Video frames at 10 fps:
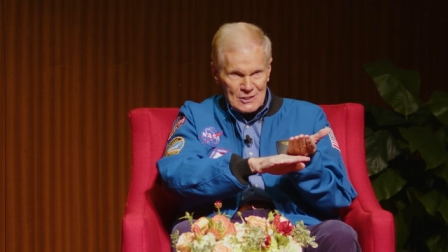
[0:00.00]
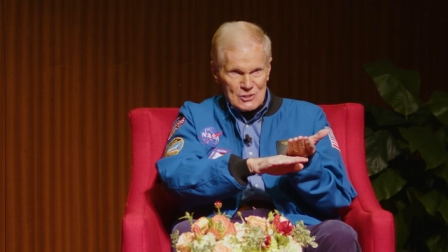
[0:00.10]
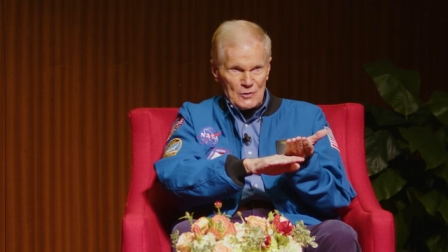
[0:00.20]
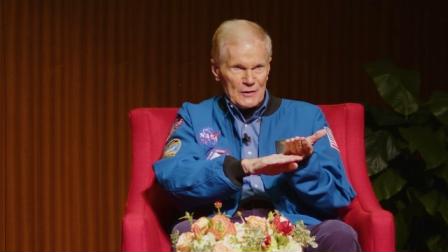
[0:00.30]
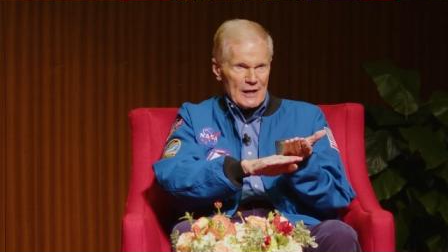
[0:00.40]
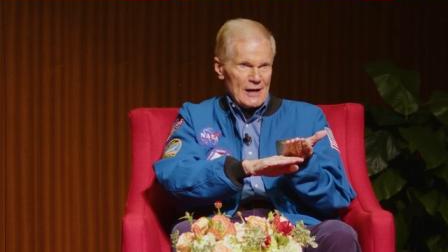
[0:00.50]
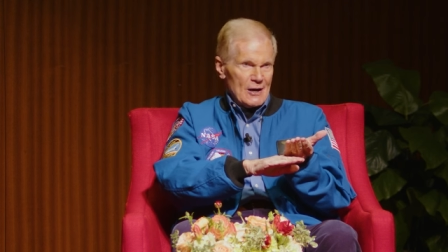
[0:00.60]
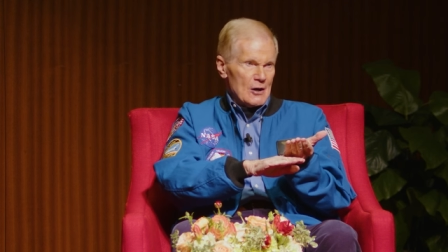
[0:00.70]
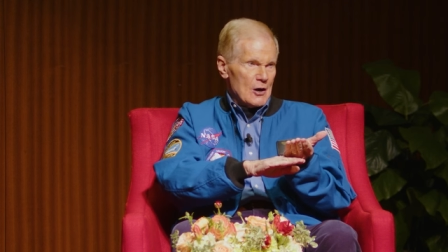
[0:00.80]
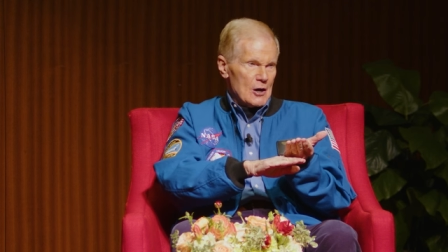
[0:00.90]
So
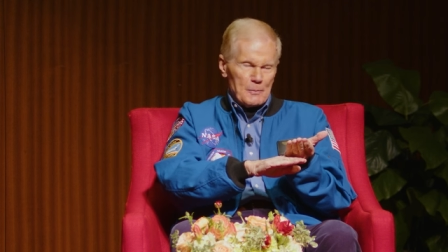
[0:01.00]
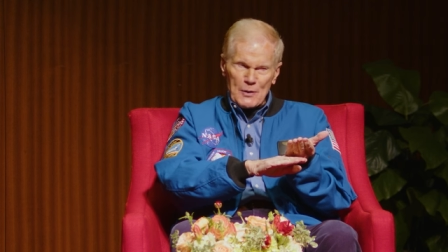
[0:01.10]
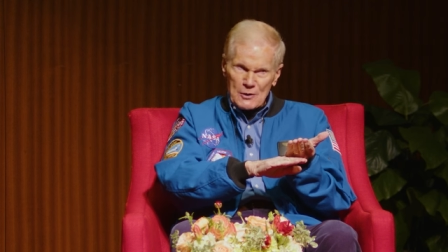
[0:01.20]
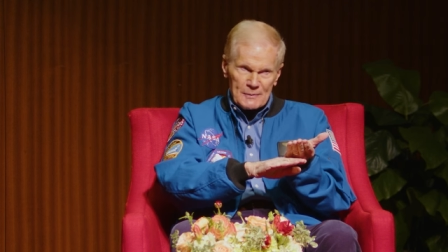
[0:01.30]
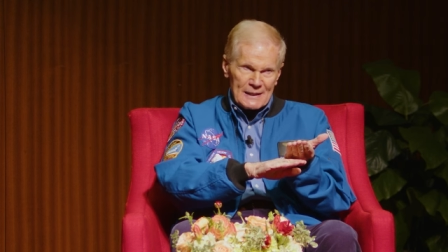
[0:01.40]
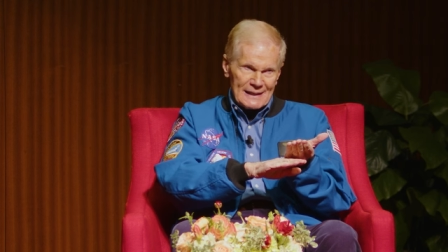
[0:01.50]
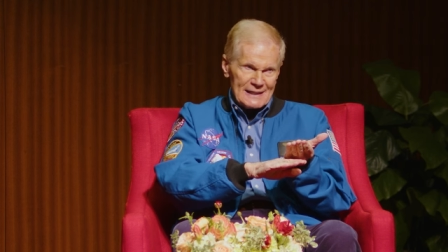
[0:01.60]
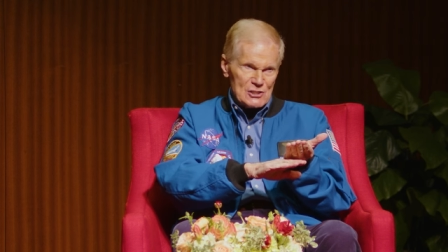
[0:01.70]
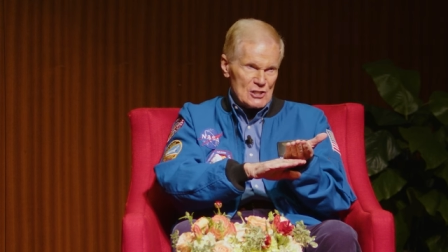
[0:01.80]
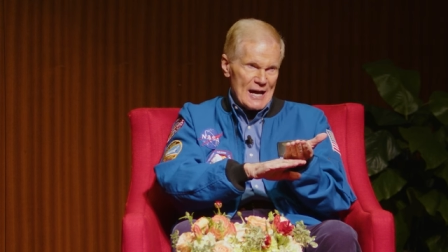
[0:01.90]
there are
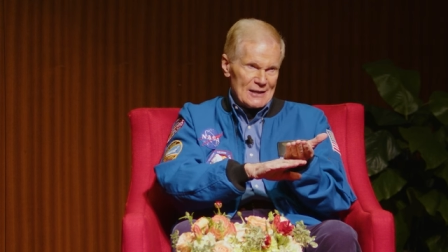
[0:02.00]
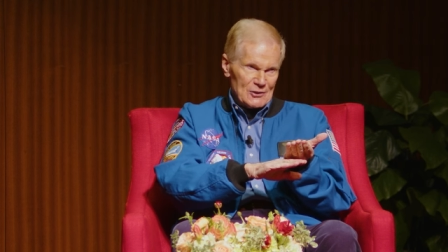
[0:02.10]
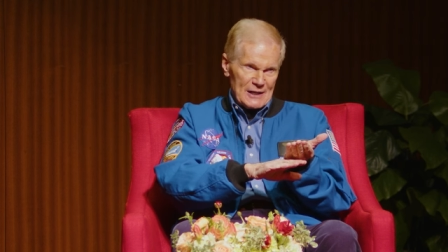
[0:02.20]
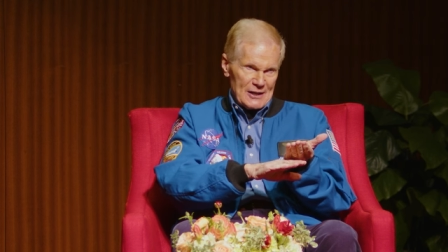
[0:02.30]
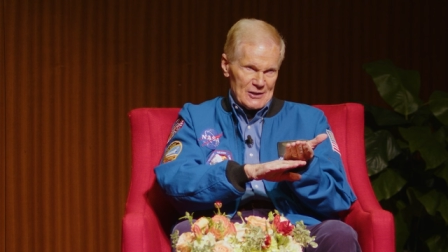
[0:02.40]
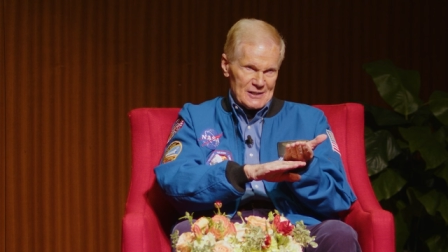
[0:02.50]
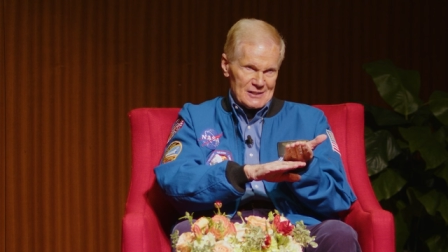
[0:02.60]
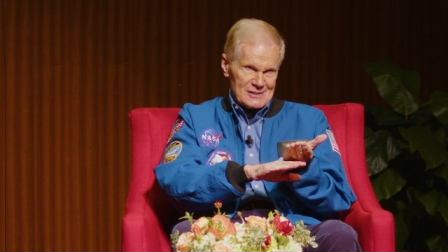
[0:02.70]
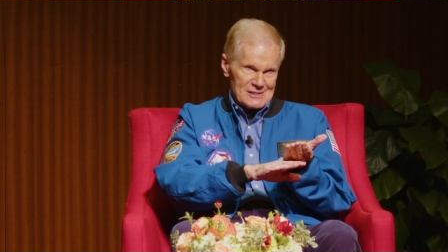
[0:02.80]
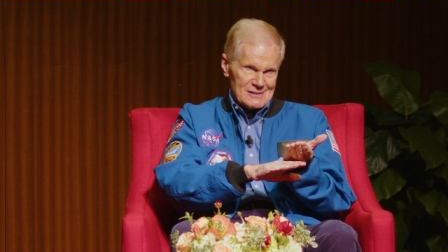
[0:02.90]
permanently shadowed
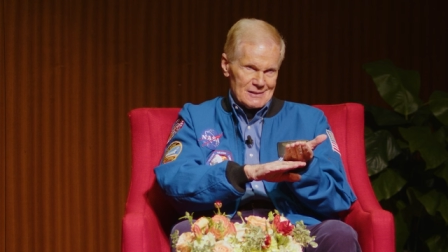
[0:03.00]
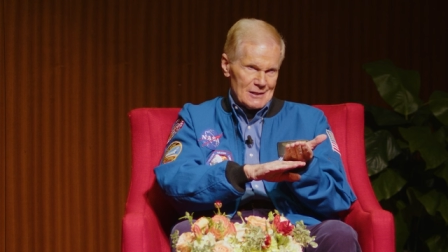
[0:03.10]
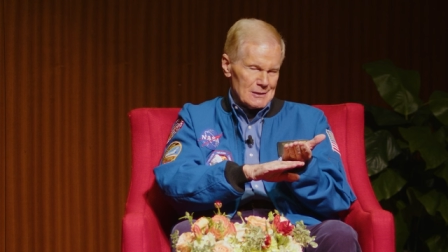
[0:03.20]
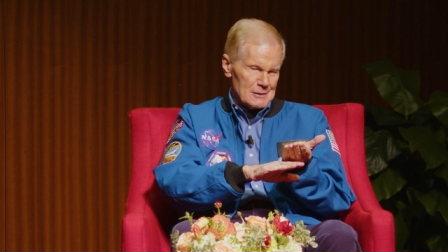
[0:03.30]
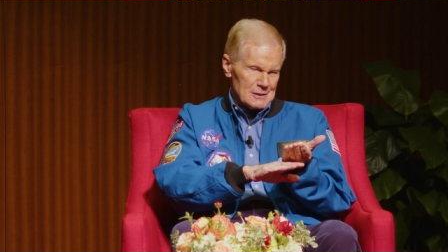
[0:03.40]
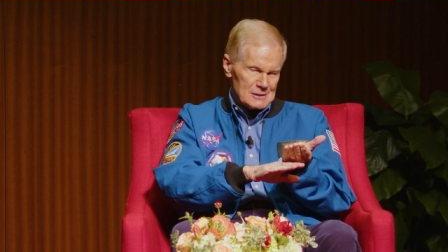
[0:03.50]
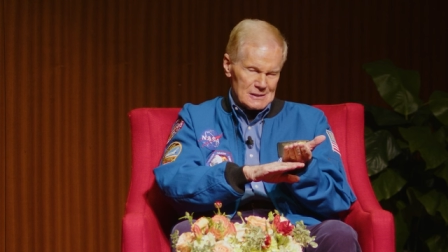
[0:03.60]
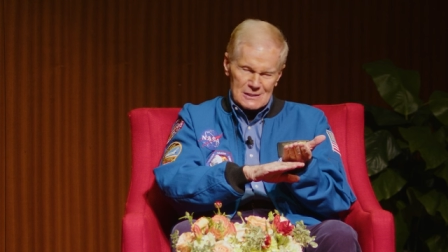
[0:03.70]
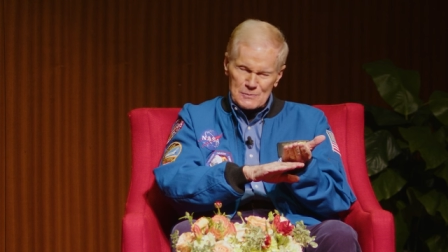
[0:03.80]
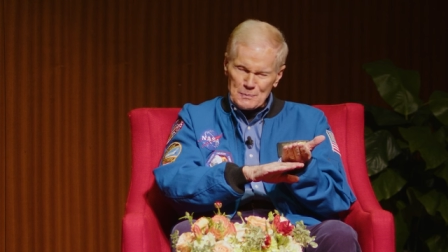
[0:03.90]
areas. There are,
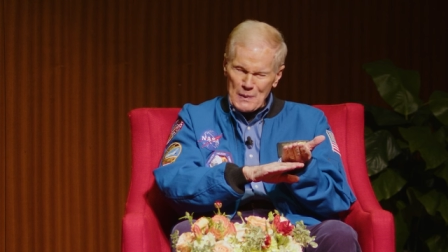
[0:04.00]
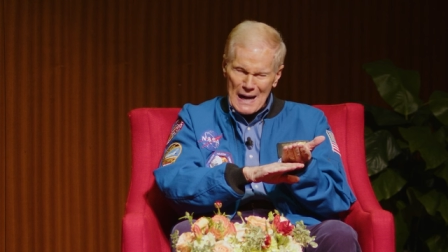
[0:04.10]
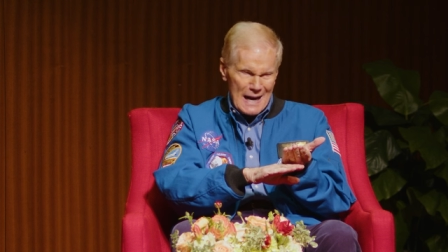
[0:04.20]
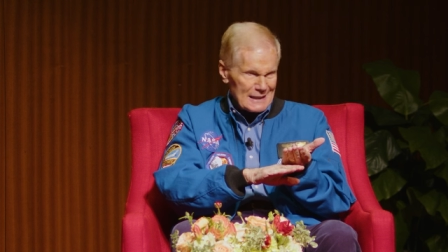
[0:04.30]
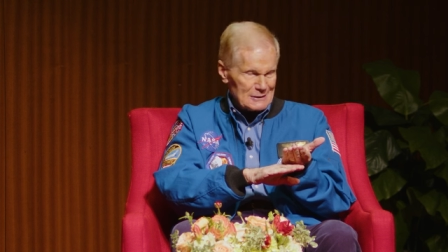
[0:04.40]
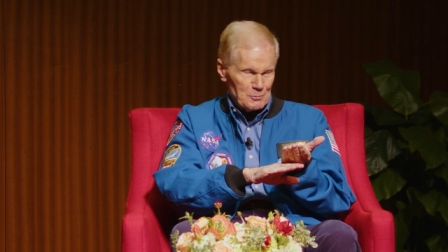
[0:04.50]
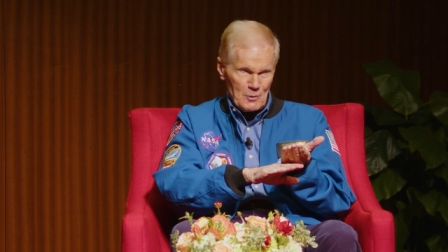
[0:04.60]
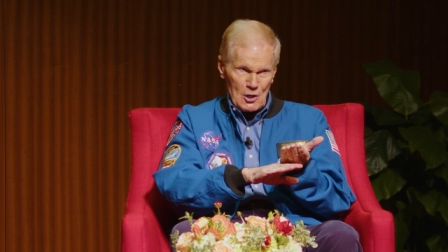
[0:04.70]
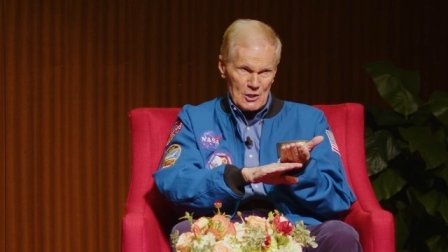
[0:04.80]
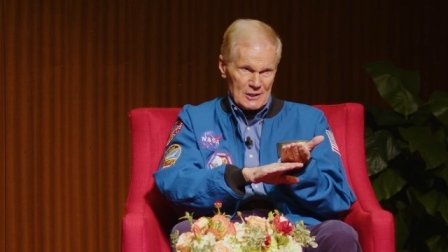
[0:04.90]
it's
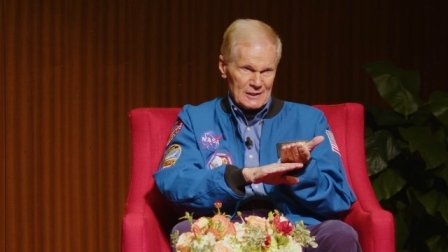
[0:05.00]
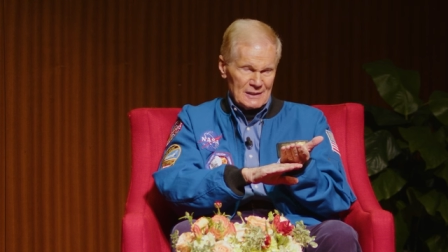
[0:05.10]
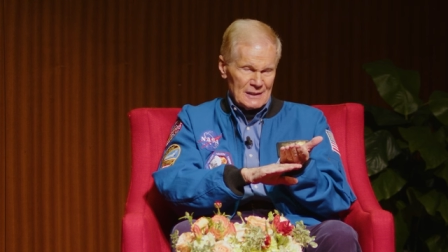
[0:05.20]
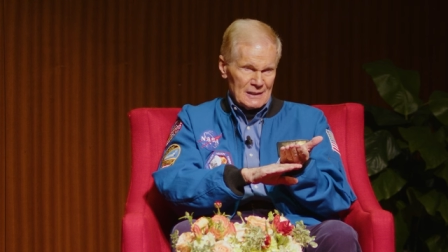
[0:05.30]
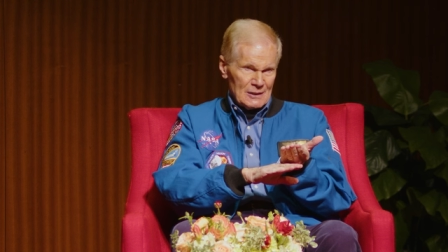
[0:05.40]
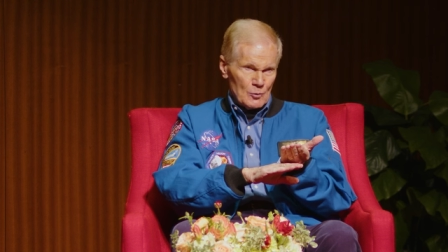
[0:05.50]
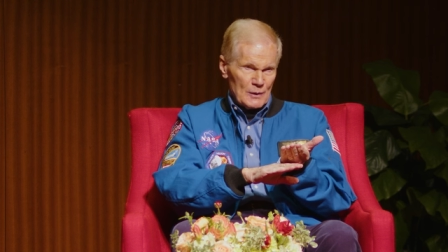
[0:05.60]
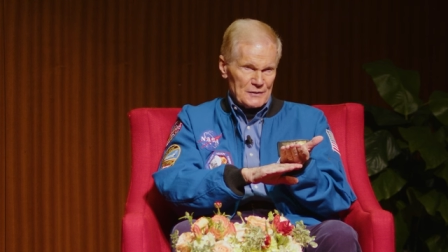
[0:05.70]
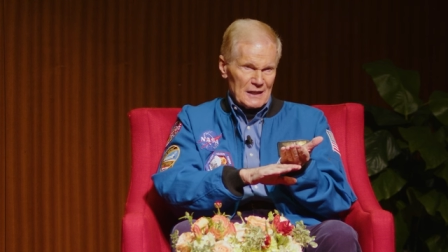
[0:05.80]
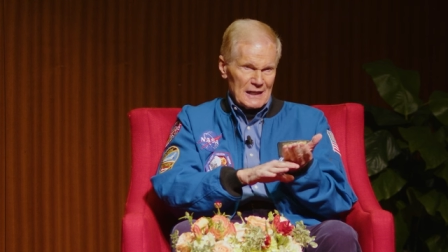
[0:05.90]
pockmarked
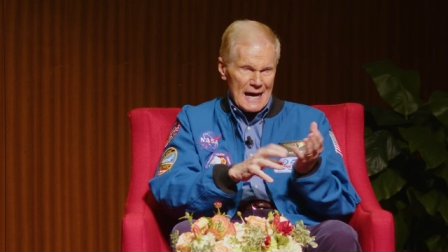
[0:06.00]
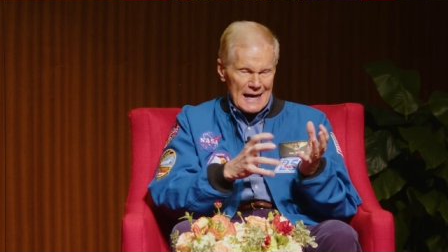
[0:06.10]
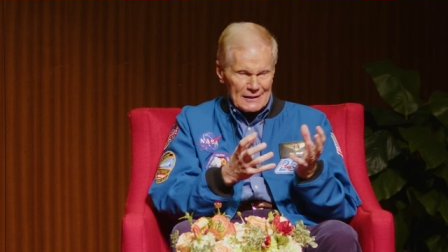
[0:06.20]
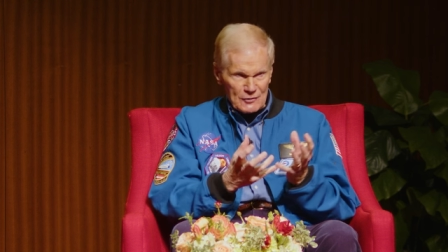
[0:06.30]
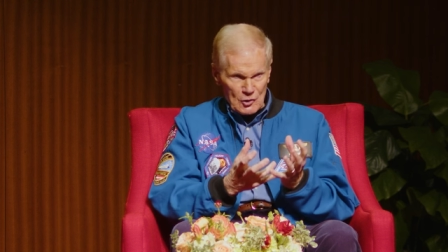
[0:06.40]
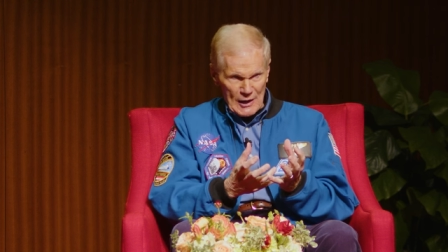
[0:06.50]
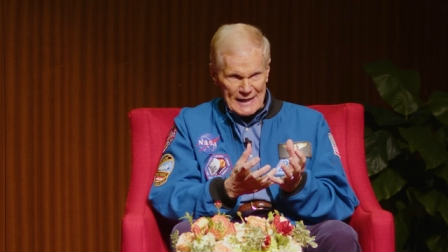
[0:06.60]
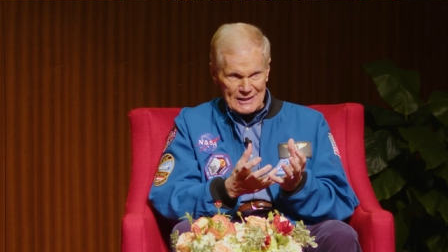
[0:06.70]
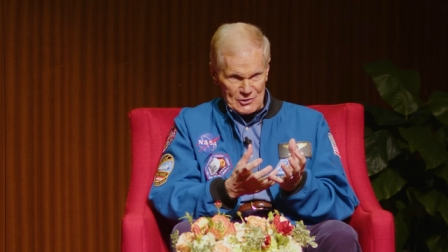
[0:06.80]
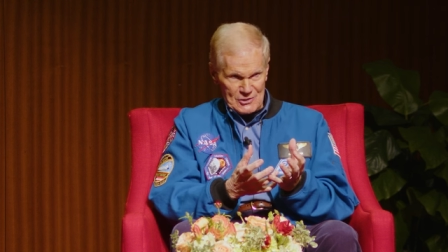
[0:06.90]
with a lot of
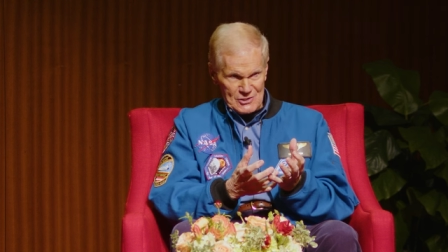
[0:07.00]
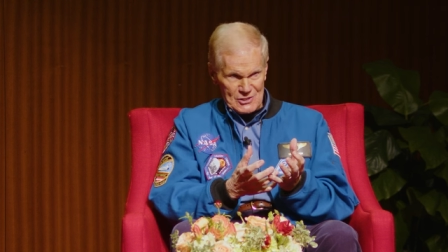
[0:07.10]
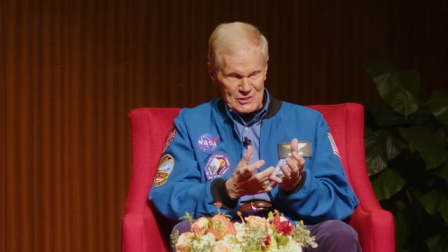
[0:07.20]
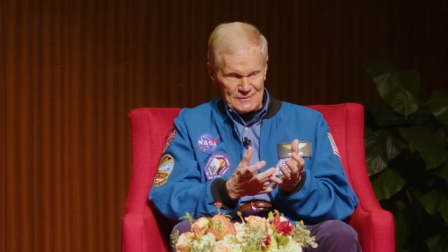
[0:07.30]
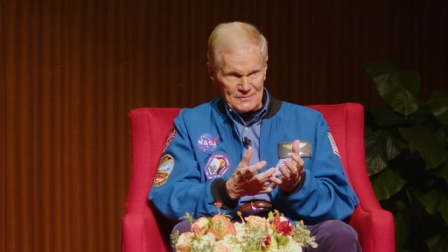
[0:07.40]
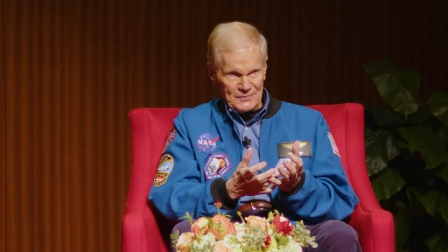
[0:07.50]
craters